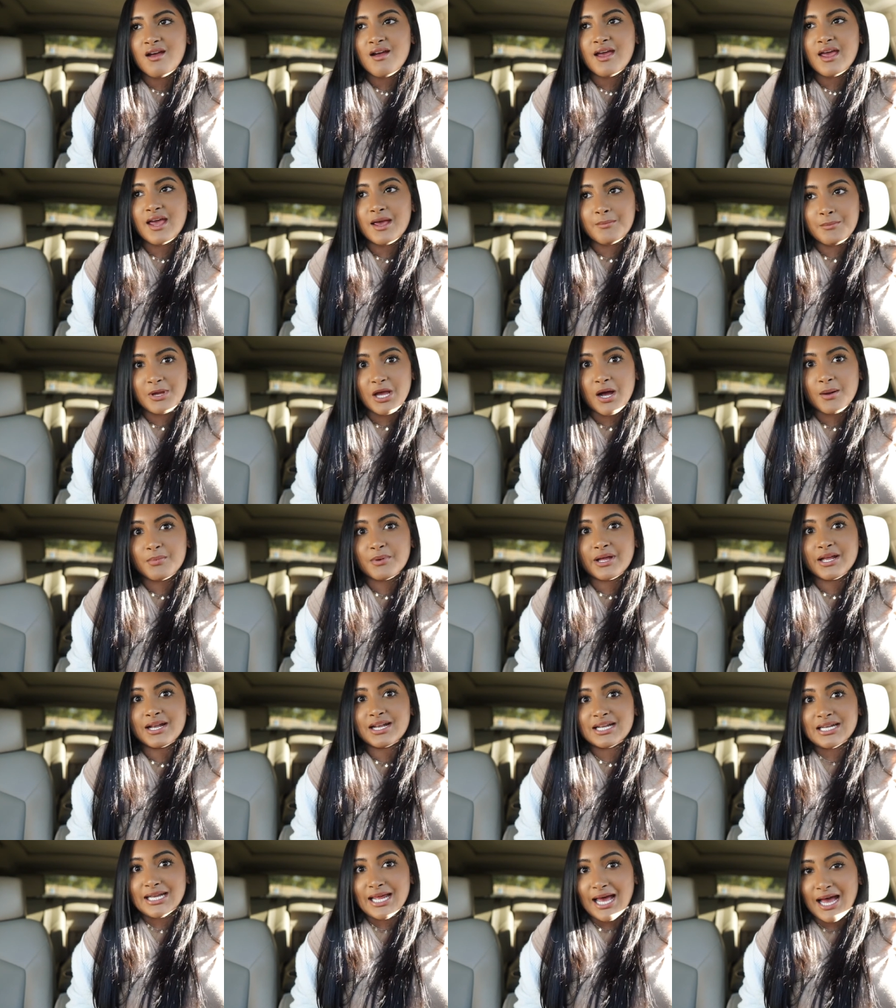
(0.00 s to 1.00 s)
Hit me up like
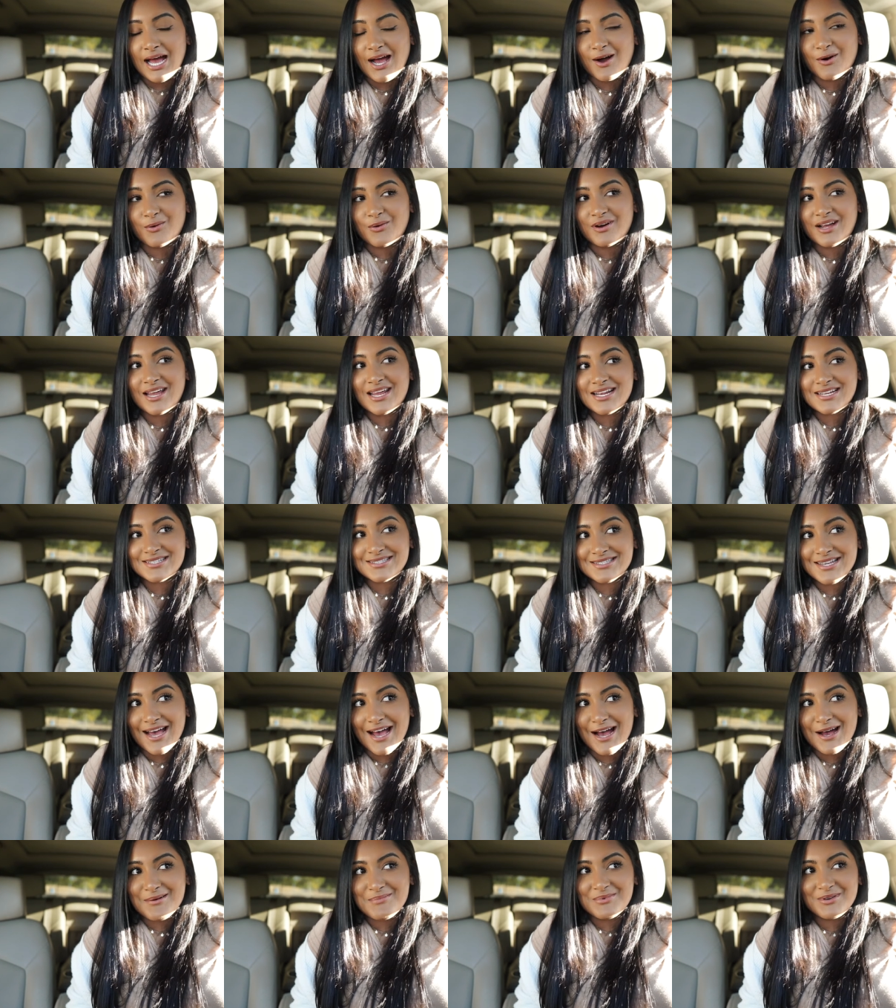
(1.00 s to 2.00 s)
now,
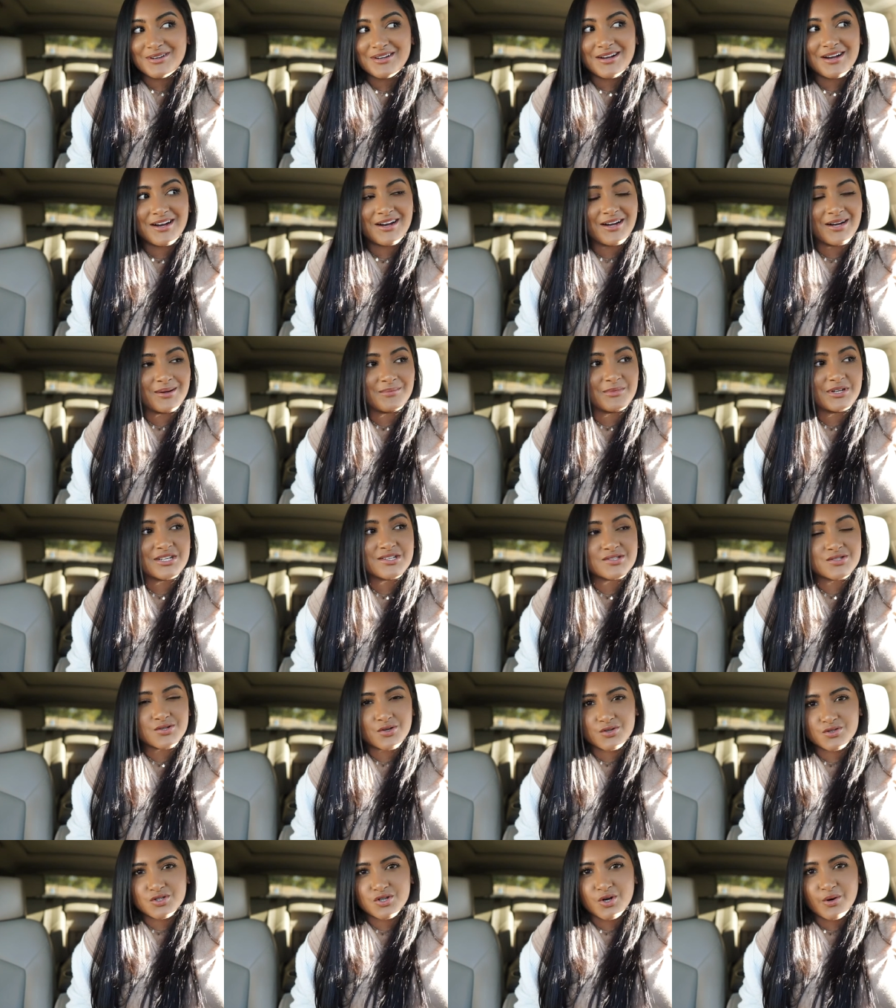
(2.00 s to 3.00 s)
ASAP, because
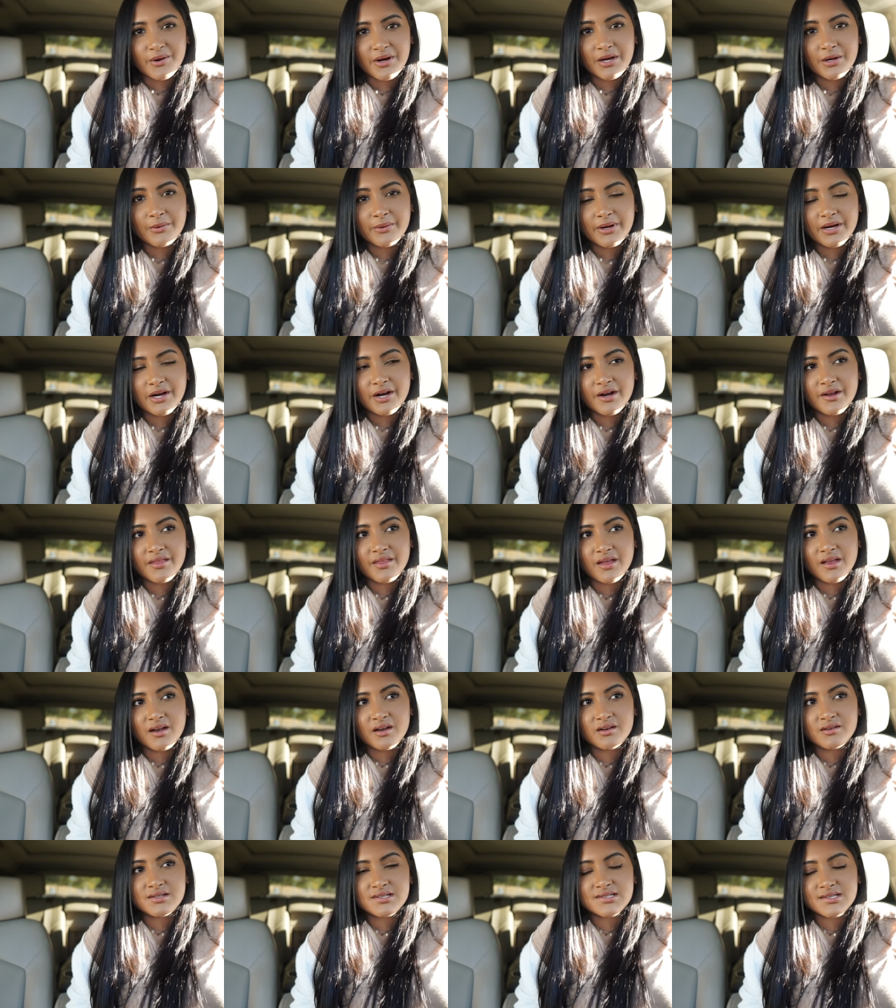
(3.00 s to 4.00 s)
um, those are going quicker
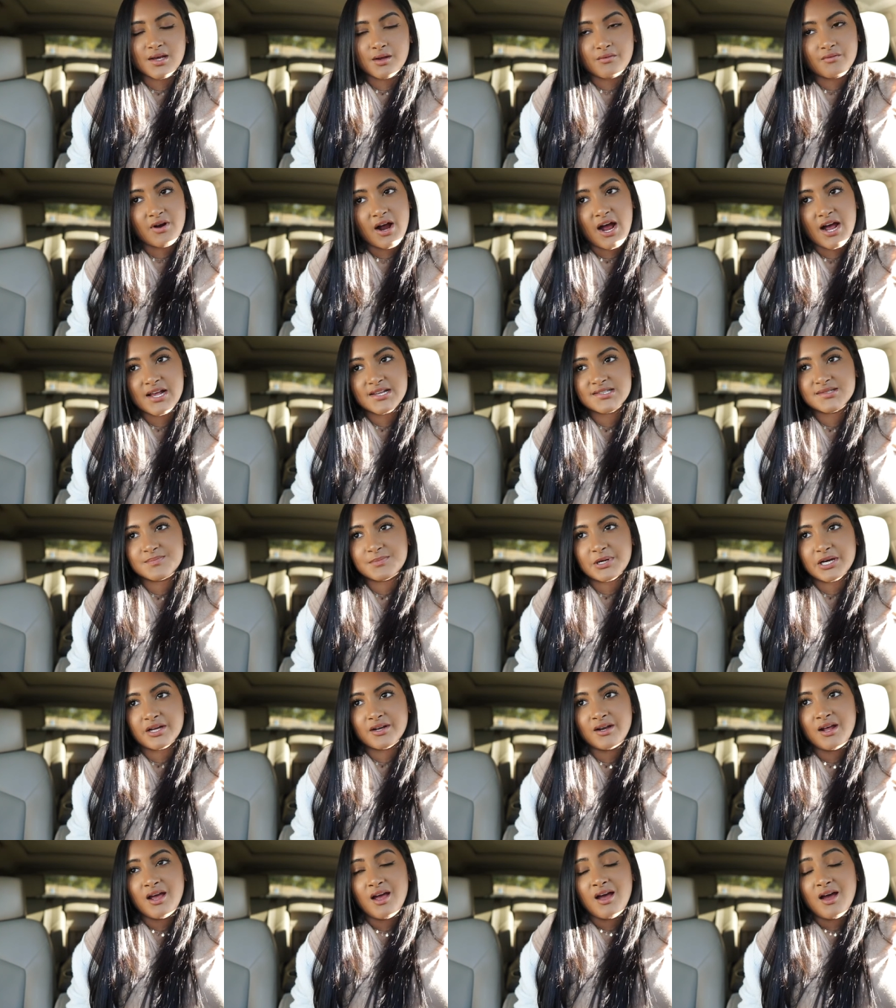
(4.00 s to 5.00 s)
than sunrise,
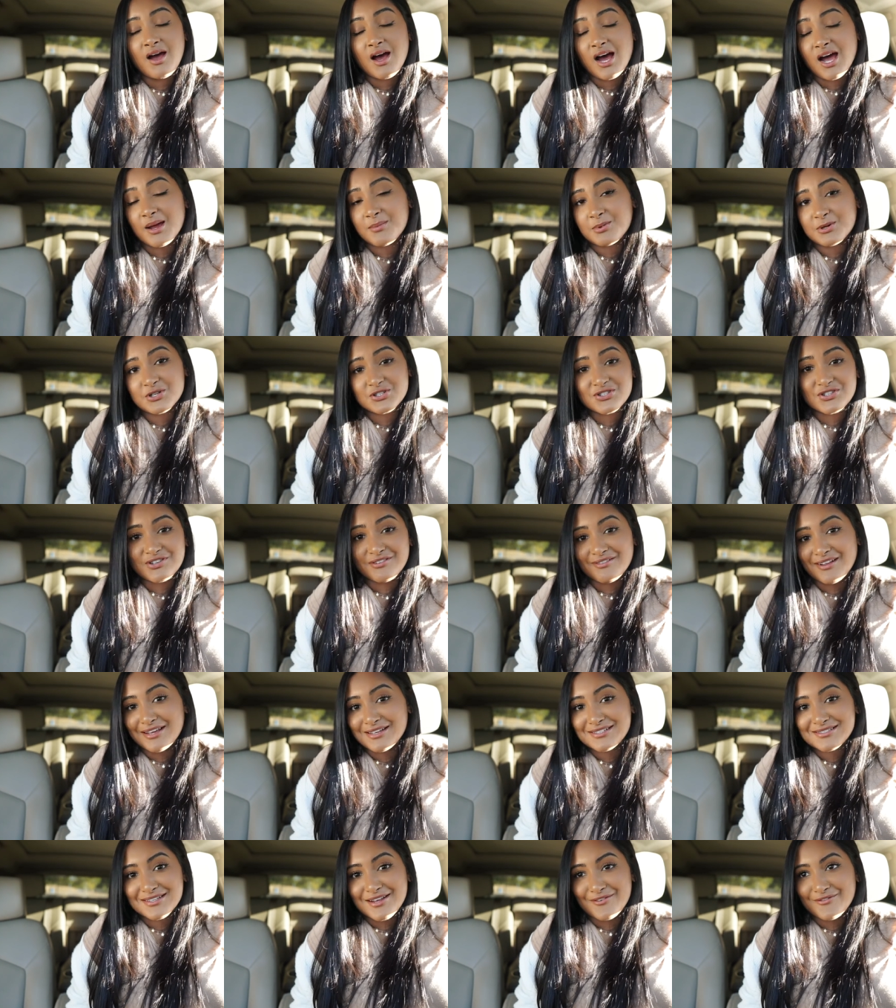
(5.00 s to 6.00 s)
but I personally
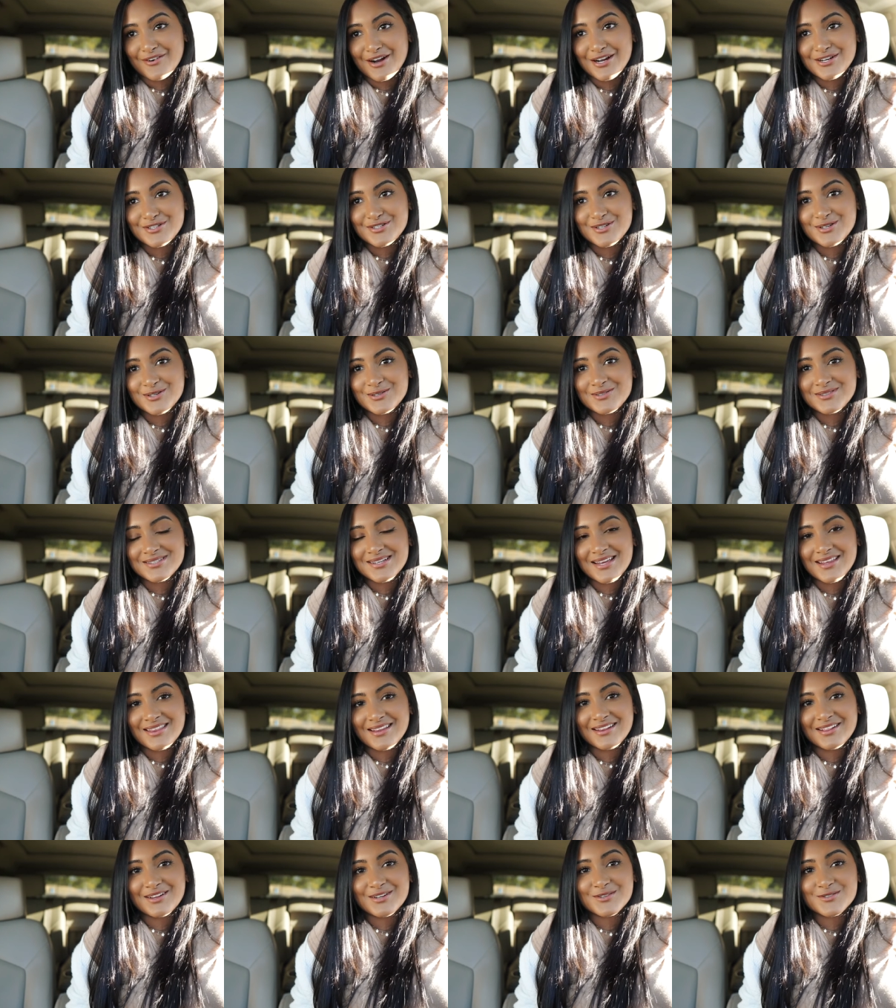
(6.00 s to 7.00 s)
like sunrise shoots. I
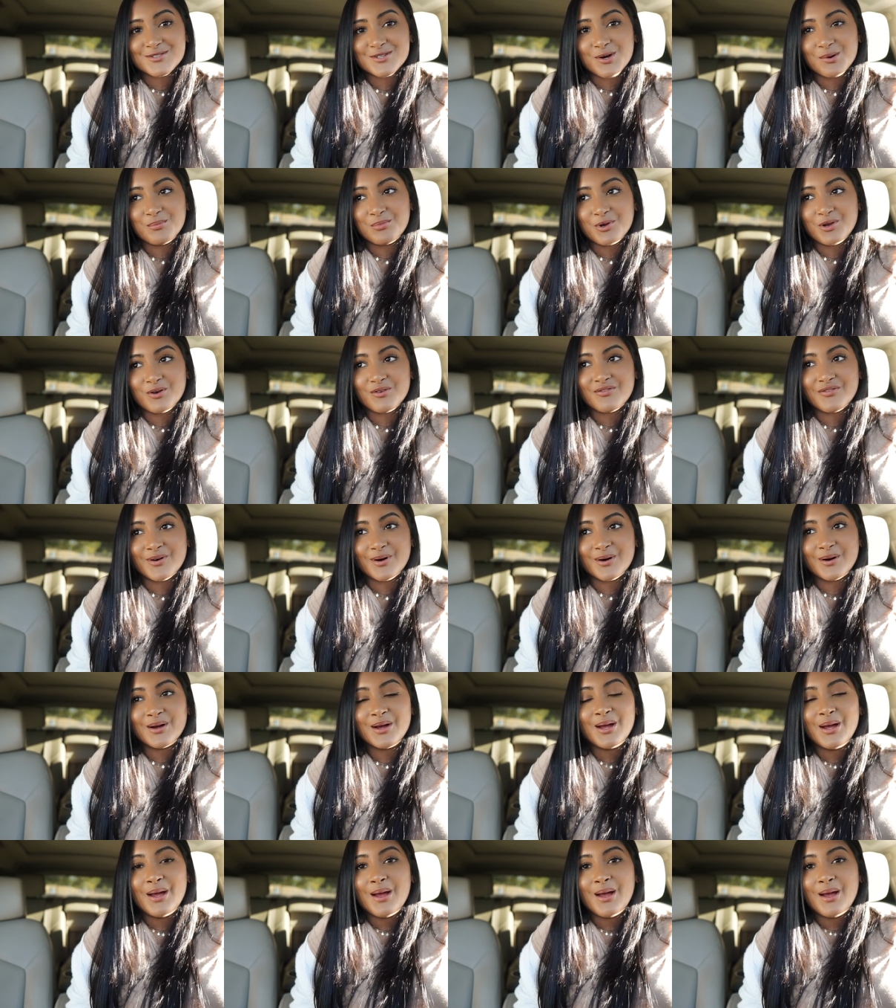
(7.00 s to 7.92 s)
think they're so beautiful.